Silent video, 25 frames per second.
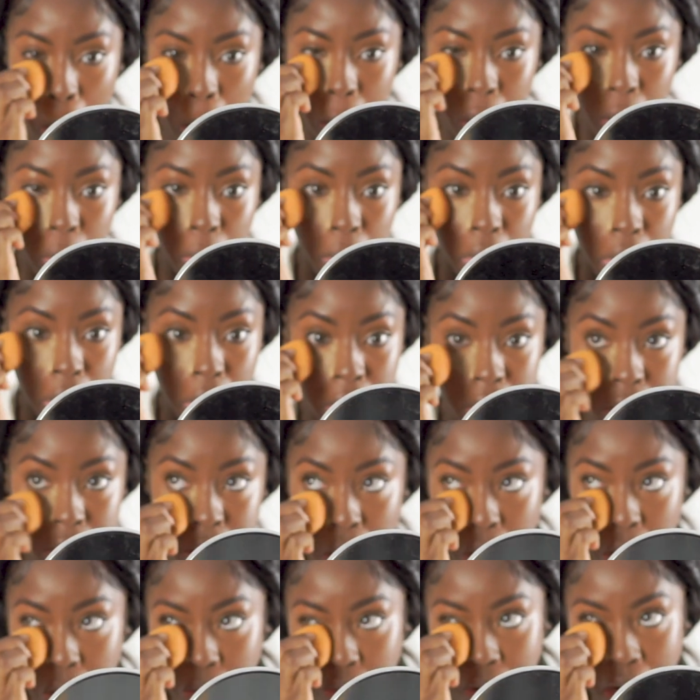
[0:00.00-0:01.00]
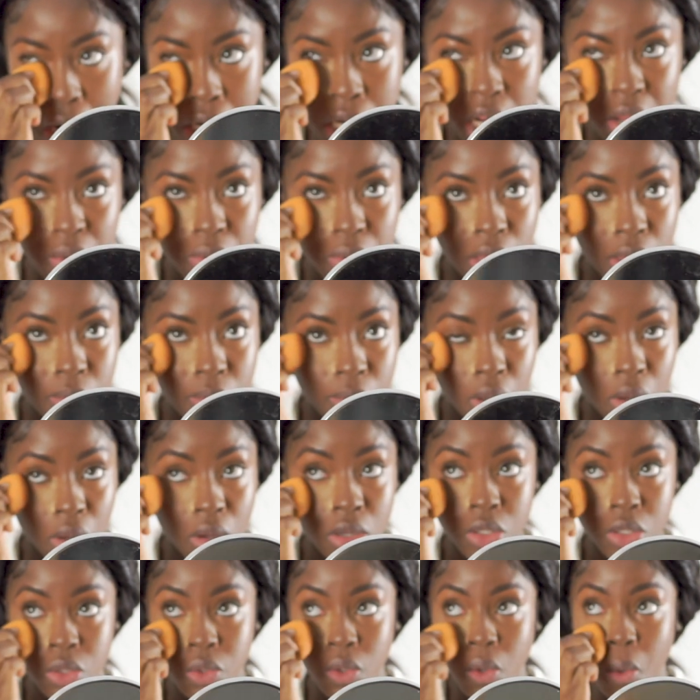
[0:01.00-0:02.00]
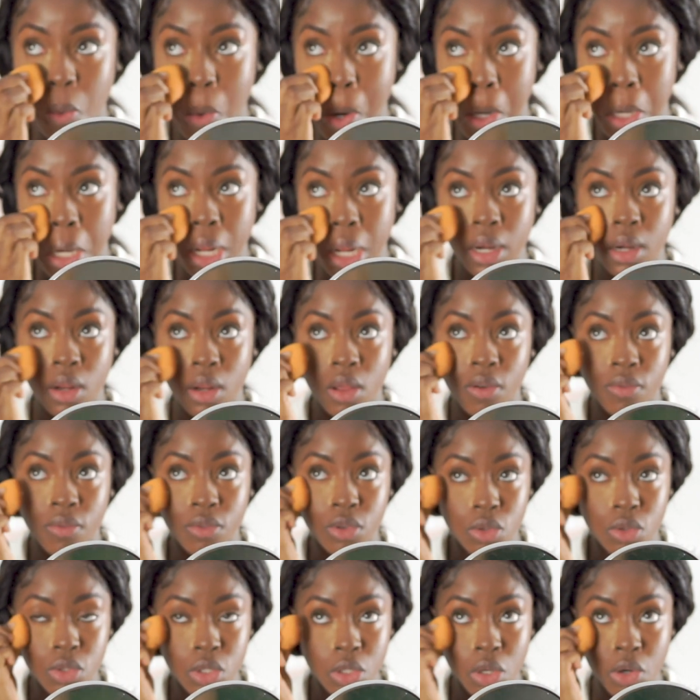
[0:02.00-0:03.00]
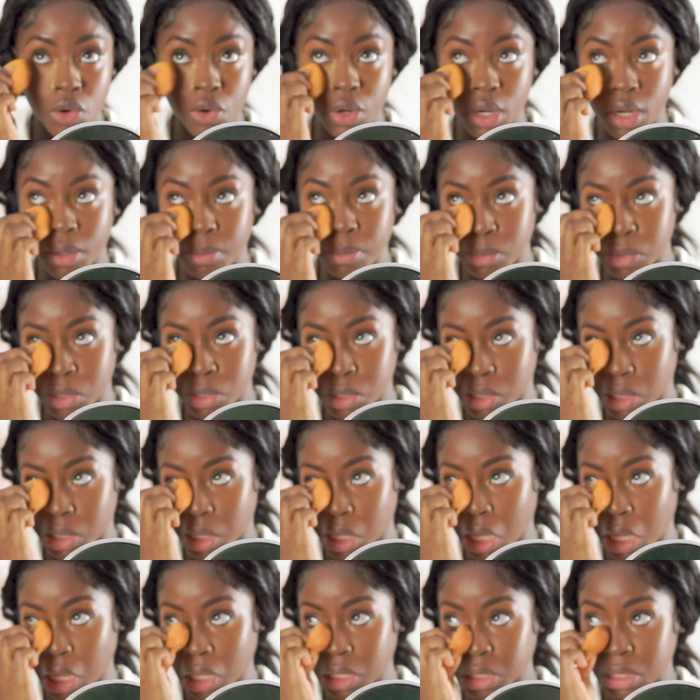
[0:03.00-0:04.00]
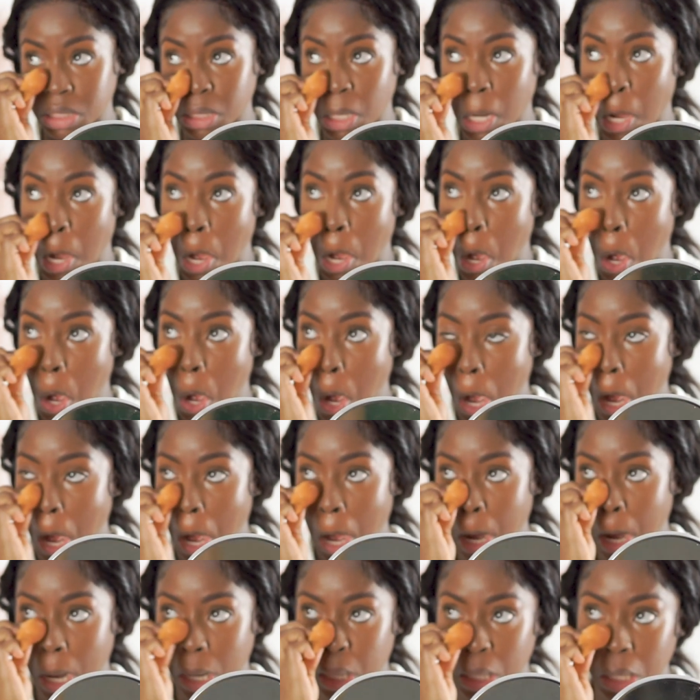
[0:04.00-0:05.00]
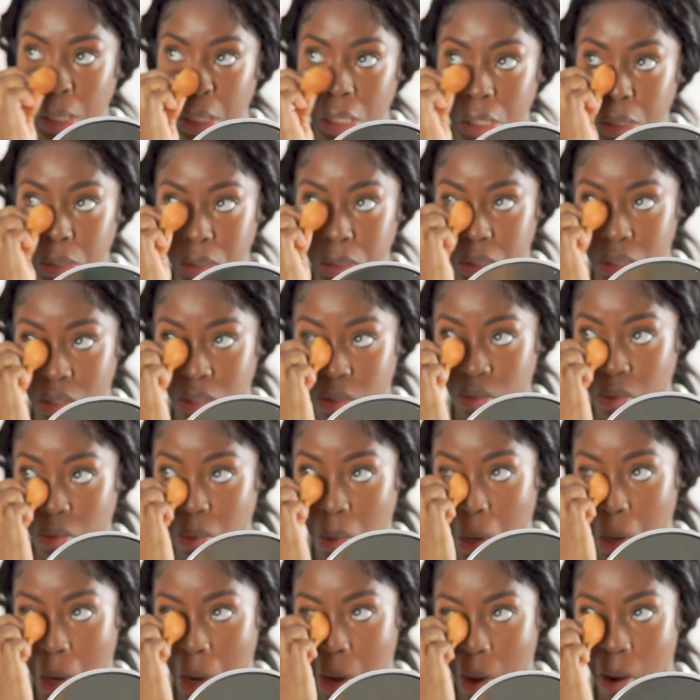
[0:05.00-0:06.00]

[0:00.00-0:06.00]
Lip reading: You want to set right away because you don't want any of those creams to get into